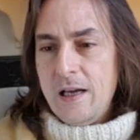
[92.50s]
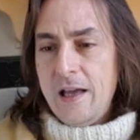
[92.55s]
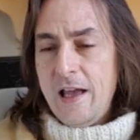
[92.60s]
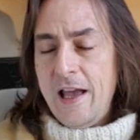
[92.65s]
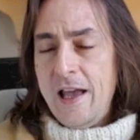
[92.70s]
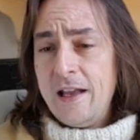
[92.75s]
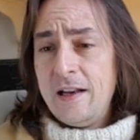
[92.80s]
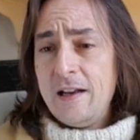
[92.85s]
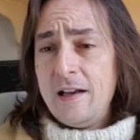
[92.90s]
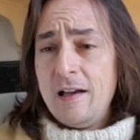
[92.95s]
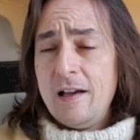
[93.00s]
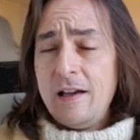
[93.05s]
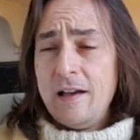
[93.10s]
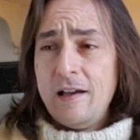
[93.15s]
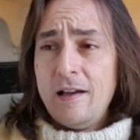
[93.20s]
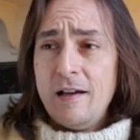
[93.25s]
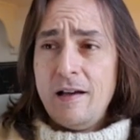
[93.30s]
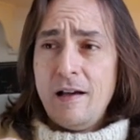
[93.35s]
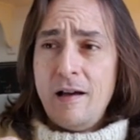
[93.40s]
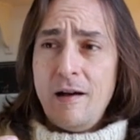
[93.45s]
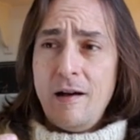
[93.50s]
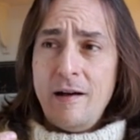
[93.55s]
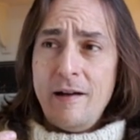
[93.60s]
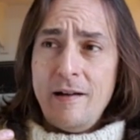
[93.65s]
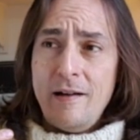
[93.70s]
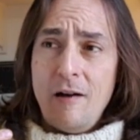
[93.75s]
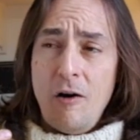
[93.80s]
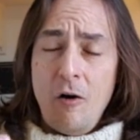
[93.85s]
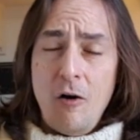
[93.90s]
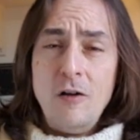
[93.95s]
And
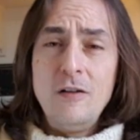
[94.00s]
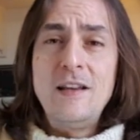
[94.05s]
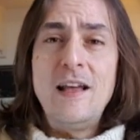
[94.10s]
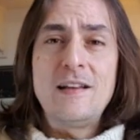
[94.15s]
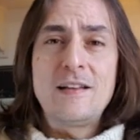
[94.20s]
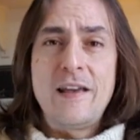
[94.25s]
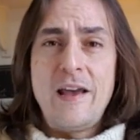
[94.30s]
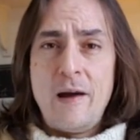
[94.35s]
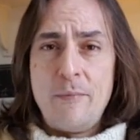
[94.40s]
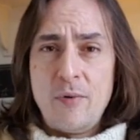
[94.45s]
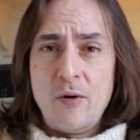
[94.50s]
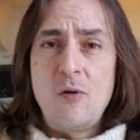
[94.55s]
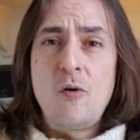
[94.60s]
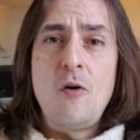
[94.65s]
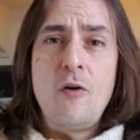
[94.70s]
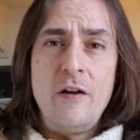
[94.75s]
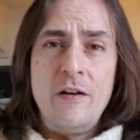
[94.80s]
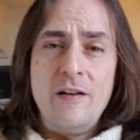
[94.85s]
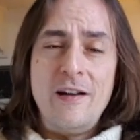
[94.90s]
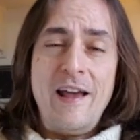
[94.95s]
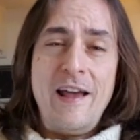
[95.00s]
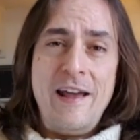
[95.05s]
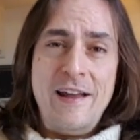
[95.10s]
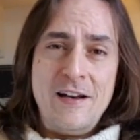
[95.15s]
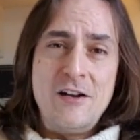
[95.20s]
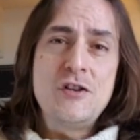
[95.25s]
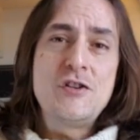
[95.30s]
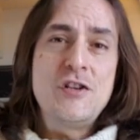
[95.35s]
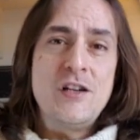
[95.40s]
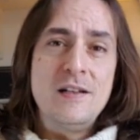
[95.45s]
all that Capricorn
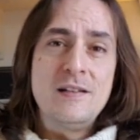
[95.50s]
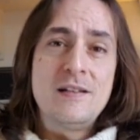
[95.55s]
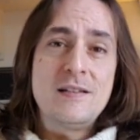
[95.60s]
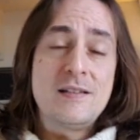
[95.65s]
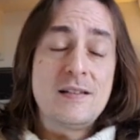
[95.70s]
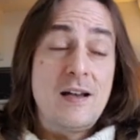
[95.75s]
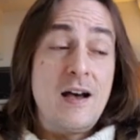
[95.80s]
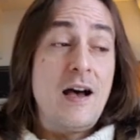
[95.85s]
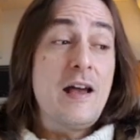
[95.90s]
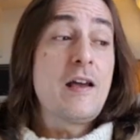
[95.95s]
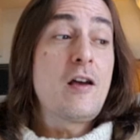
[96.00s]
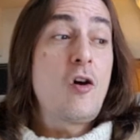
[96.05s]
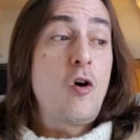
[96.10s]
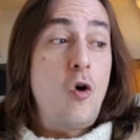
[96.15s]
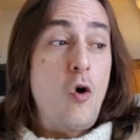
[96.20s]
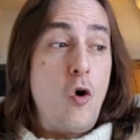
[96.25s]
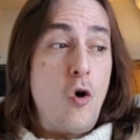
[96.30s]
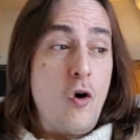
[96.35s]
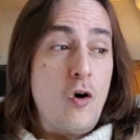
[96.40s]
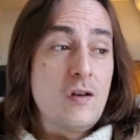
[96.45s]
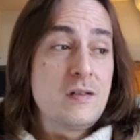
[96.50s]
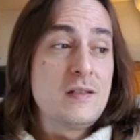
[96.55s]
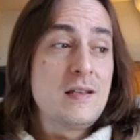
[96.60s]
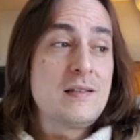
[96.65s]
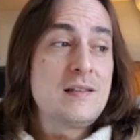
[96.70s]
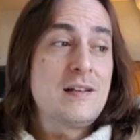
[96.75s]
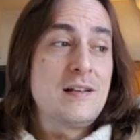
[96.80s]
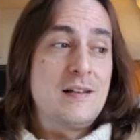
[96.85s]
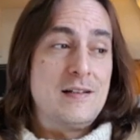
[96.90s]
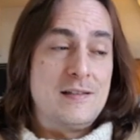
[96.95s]
energy in the sky
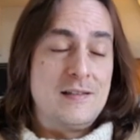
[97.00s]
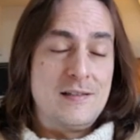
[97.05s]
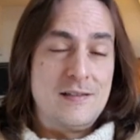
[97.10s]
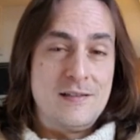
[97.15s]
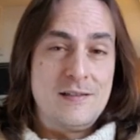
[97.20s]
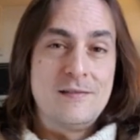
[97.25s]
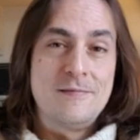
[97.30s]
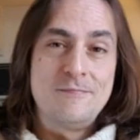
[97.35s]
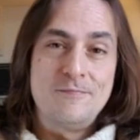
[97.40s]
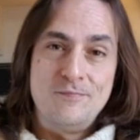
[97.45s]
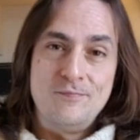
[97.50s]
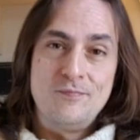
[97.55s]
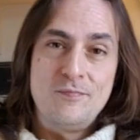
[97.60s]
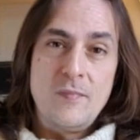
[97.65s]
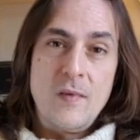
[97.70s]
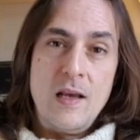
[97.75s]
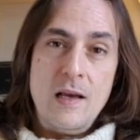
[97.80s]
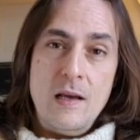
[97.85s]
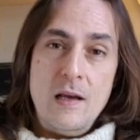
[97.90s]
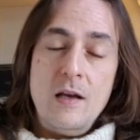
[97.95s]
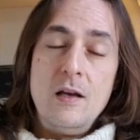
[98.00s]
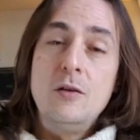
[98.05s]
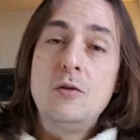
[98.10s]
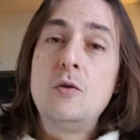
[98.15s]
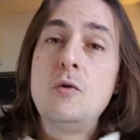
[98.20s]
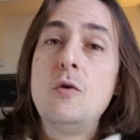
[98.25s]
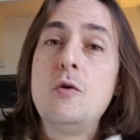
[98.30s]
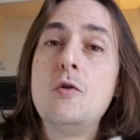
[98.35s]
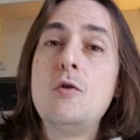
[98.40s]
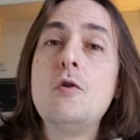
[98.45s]
causes us
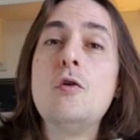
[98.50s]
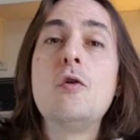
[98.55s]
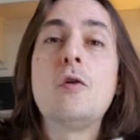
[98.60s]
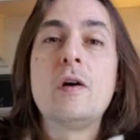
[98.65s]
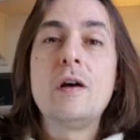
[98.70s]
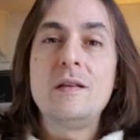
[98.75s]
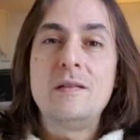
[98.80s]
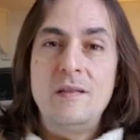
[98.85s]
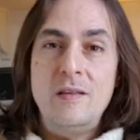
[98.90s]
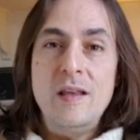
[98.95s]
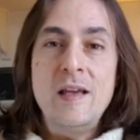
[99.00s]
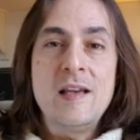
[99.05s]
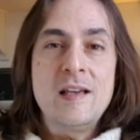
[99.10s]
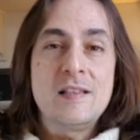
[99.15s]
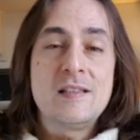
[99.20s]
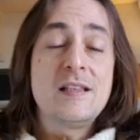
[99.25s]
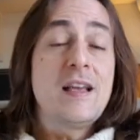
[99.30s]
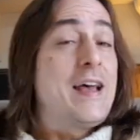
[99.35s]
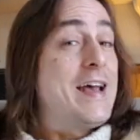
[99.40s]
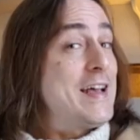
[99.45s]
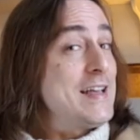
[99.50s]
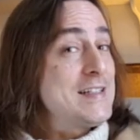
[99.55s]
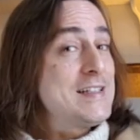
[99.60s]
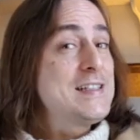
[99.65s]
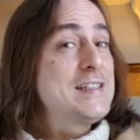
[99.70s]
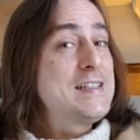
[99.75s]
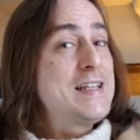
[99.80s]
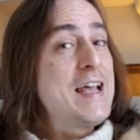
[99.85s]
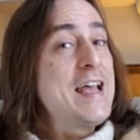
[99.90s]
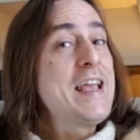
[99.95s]
to look at things
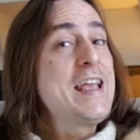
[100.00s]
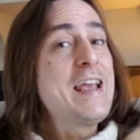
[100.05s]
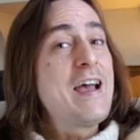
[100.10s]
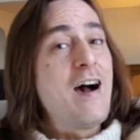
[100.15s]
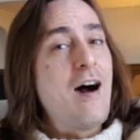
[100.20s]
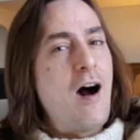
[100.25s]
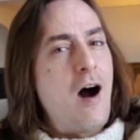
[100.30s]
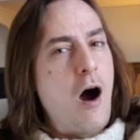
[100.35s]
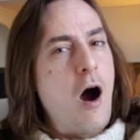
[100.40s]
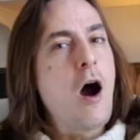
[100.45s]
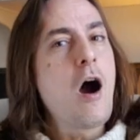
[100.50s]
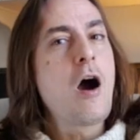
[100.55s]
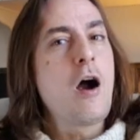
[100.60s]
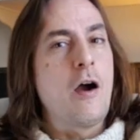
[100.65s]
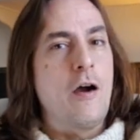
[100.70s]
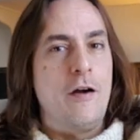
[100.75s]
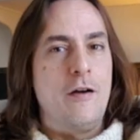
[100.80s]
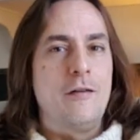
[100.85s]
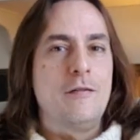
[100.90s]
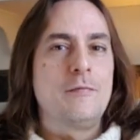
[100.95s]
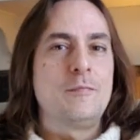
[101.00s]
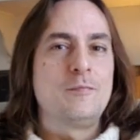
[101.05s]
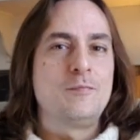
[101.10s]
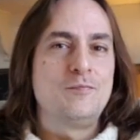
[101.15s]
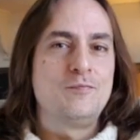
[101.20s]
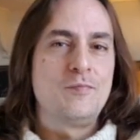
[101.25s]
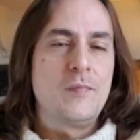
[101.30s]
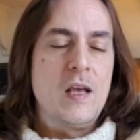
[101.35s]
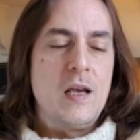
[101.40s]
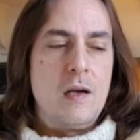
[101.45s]
as they are.
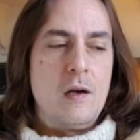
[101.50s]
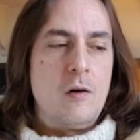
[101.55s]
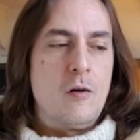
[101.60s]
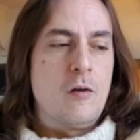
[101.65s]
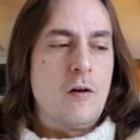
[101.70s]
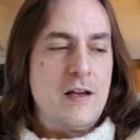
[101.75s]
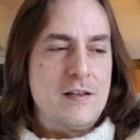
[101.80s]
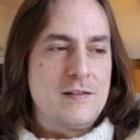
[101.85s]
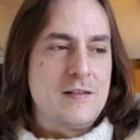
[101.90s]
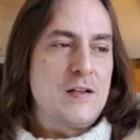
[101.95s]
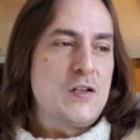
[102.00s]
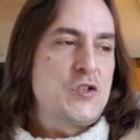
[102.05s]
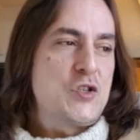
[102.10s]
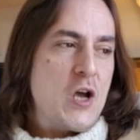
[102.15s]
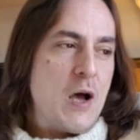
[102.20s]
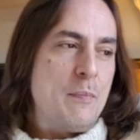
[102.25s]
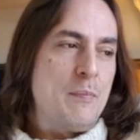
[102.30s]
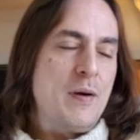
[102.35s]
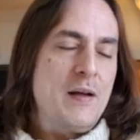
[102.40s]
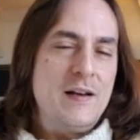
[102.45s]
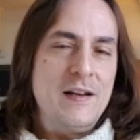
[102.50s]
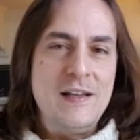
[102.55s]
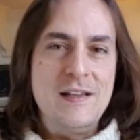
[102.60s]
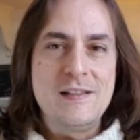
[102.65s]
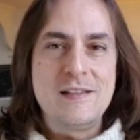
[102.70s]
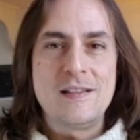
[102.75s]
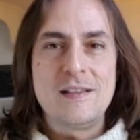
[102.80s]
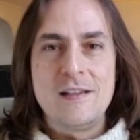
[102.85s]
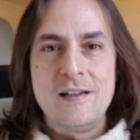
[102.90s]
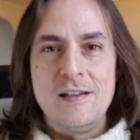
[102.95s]
Or as the
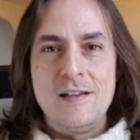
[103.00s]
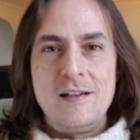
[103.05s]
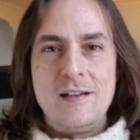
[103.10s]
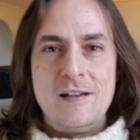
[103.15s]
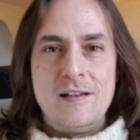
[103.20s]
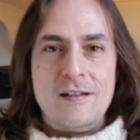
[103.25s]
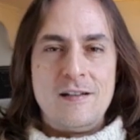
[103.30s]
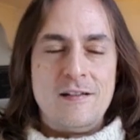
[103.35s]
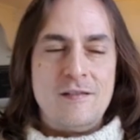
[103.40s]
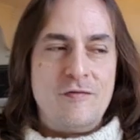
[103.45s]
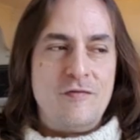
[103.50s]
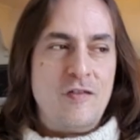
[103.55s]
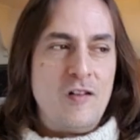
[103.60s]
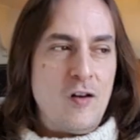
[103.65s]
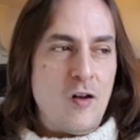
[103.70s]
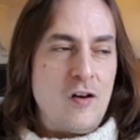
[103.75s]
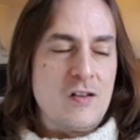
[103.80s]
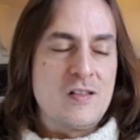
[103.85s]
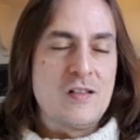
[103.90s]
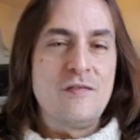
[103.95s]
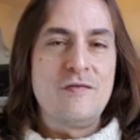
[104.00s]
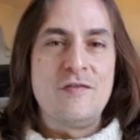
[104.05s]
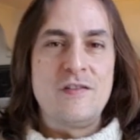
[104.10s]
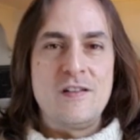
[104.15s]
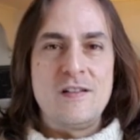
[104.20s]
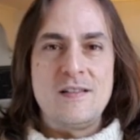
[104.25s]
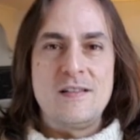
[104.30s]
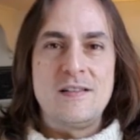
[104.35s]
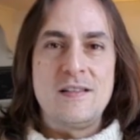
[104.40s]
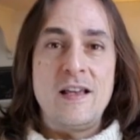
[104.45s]
Japanese
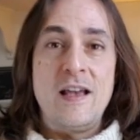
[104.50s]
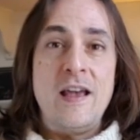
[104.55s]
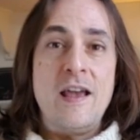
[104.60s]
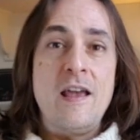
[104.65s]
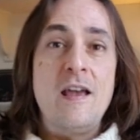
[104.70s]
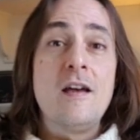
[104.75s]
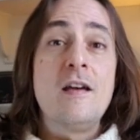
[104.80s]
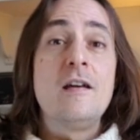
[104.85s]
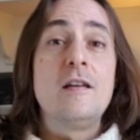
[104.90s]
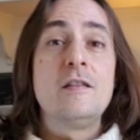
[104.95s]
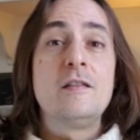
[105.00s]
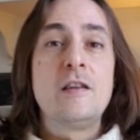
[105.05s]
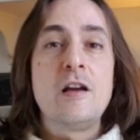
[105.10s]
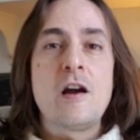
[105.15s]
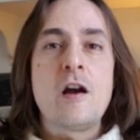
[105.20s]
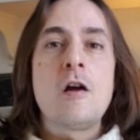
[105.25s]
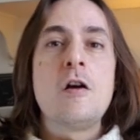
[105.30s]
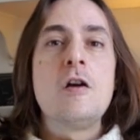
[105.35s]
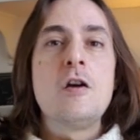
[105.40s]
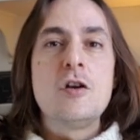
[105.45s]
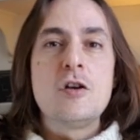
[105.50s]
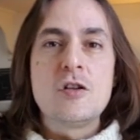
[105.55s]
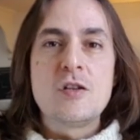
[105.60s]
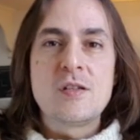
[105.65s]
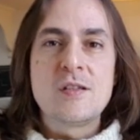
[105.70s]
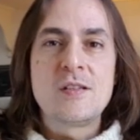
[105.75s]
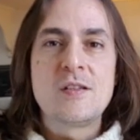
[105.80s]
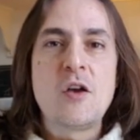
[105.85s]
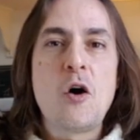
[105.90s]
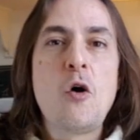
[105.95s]
philosophers say, they're
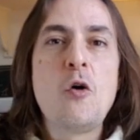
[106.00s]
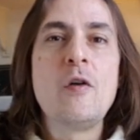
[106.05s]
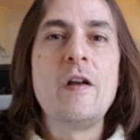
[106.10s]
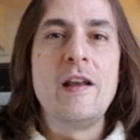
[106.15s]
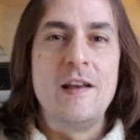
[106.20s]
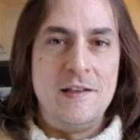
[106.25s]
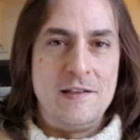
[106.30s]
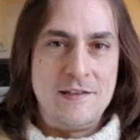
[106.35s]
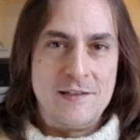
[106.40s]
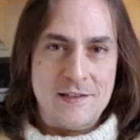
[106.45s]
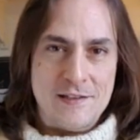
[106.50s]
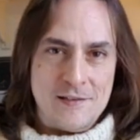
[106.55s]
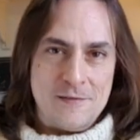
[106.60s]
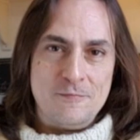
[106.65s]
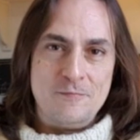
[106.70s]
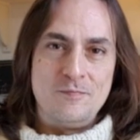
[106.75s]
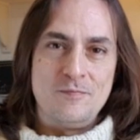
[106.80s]
so-ness